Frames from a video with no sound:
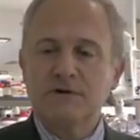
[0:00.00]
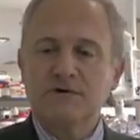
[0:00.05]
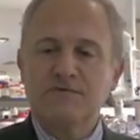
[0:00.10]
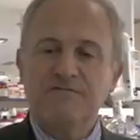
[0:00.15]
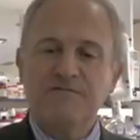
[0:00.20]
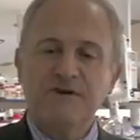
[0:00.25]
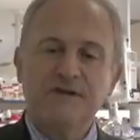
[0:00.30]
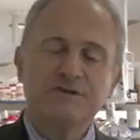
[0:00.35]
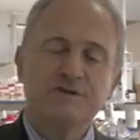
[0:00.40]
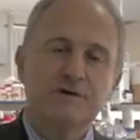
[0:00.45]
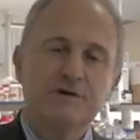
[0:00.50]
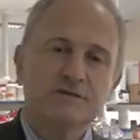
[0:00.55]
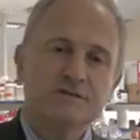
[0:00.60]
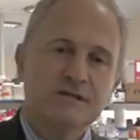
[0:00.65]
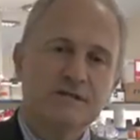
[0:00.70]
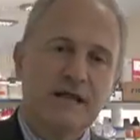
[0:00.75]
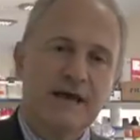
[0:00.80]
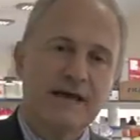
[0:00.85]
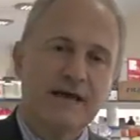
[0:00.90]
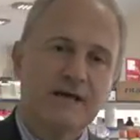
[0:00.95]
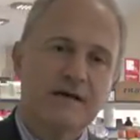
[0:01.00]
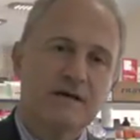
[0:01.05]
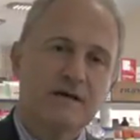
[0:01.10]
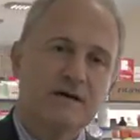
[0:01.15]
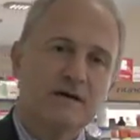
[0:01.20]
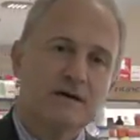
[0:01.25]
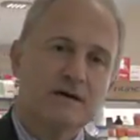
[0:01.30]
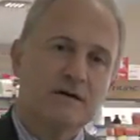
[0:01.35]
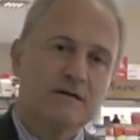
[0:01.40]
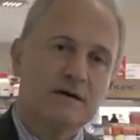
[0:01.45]
features like
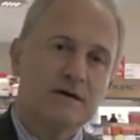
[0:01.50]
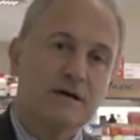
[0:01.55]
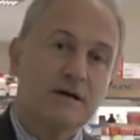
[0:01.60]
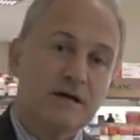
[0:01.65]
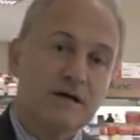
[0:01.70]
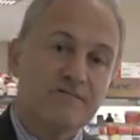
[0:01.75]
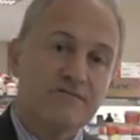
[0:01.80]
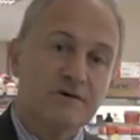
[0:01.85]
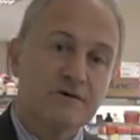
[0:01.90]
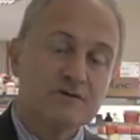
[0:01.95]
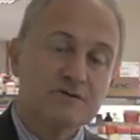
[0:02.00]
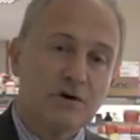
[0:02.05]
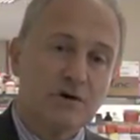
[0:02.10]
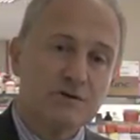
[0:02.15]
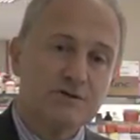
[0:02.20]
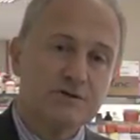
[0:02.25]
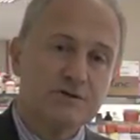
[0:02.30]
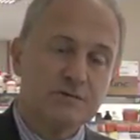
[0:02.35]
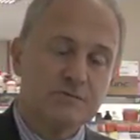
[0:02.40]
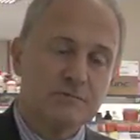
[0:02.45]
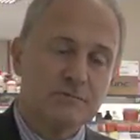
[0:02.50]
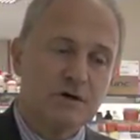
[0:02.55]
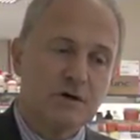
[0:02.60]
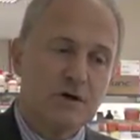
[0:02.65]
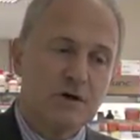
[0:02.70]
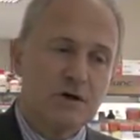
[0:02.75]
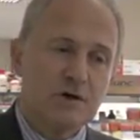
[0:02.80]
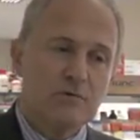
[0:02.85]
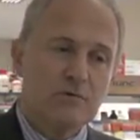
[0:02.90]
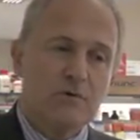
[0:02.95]
uh, the CLIF consortium
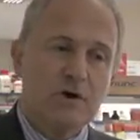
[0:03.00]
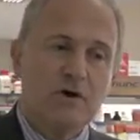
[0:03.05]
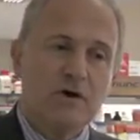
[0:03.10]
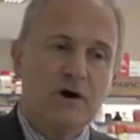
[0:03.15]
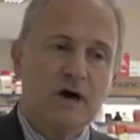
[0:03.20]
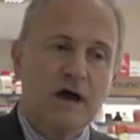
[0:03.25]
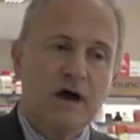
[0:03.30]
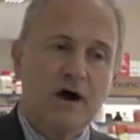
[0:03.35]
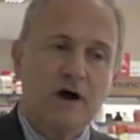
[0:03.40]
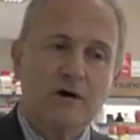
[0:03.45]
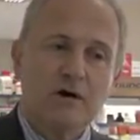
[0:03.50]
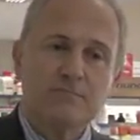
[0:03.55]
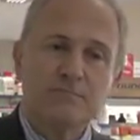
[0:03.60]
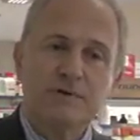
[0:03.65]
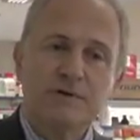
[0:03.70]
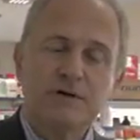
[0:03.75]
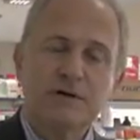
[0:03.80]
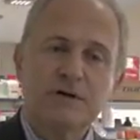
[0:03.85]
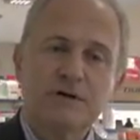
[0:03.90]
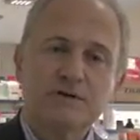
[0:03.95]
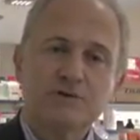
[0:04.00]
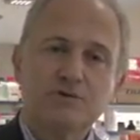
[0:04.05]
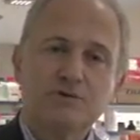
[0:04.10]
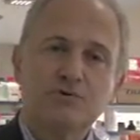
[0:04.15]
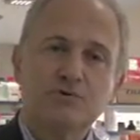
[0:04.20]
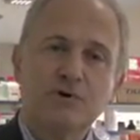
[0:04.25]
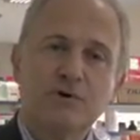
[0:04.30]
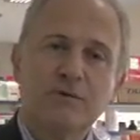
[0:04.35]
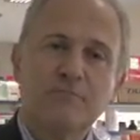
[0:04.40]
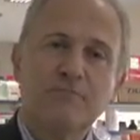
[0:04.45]
will help
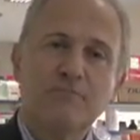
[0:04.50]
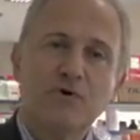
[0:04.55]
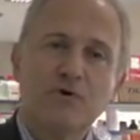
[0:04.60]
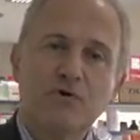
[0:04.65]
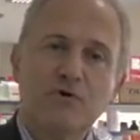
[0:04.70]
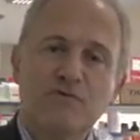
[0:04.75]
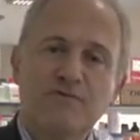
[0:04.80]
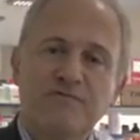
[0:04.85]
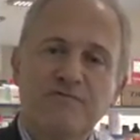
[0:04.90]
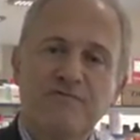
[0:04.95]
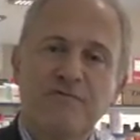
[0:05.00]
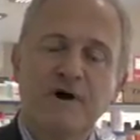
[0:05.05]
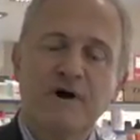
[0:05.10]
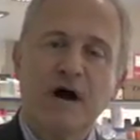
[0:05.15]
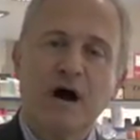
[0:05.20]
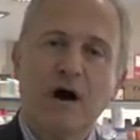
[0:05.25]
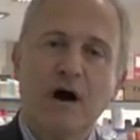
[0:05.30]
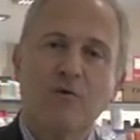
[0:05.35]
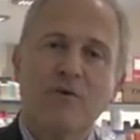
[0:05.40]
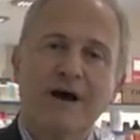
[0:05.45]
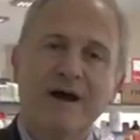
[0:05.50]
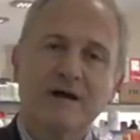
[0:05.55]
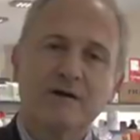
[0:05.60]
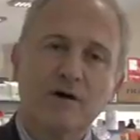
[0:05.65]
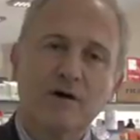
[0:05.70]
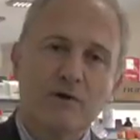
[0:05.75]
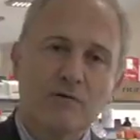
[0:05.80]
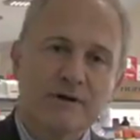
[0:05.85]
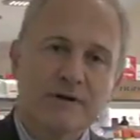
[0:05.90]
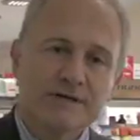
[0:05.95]
to improve our
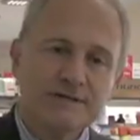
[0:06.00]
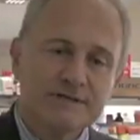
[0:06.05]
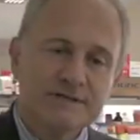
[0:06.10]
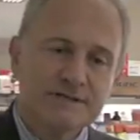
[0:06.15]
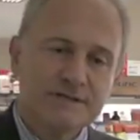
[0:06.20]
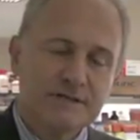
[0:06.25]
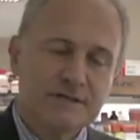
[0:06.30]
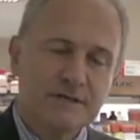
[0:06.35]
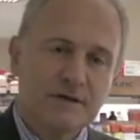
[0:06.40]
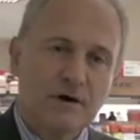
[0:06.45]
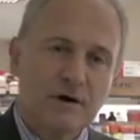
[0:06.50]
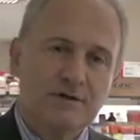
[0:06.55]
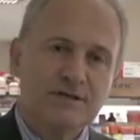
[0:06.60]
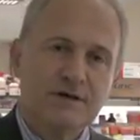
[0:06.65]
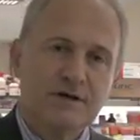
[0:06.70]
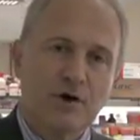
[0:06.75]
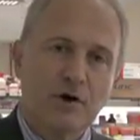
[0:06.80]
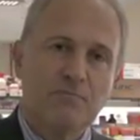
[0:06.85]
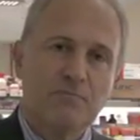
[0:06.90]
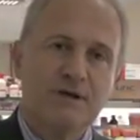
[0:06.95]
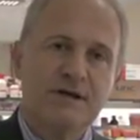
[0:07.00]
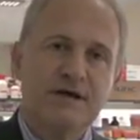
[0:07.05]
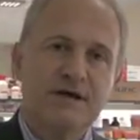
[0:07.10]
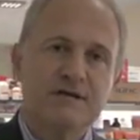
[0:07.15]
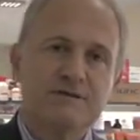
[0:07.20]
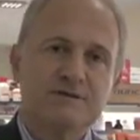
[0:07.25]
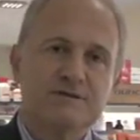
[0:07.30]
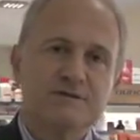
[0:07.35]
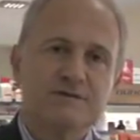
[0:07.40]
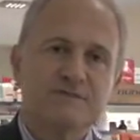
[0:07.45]
knowledge on the
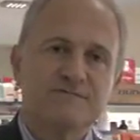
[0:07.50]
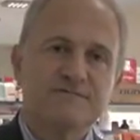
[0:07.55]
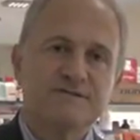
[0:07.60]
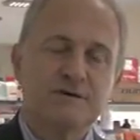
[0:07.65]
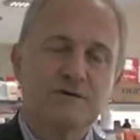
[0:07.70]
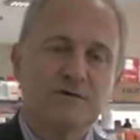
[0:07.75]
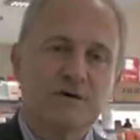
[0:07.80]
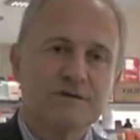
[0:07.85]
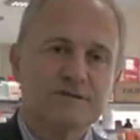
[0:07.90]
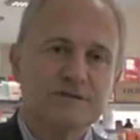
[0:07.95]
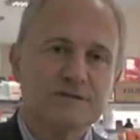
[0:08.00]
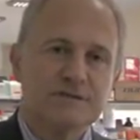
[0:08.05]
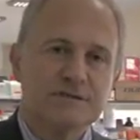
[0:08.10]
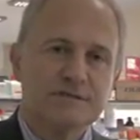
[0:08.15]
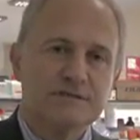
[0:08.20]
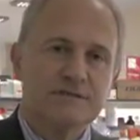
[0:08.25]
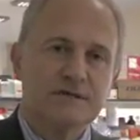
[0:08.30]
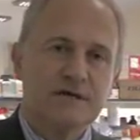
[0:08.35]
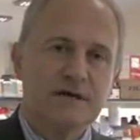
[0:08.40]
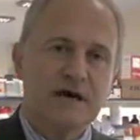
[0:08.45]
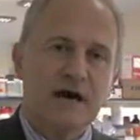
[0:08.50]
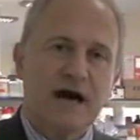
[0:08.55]
complications of cirrhosis,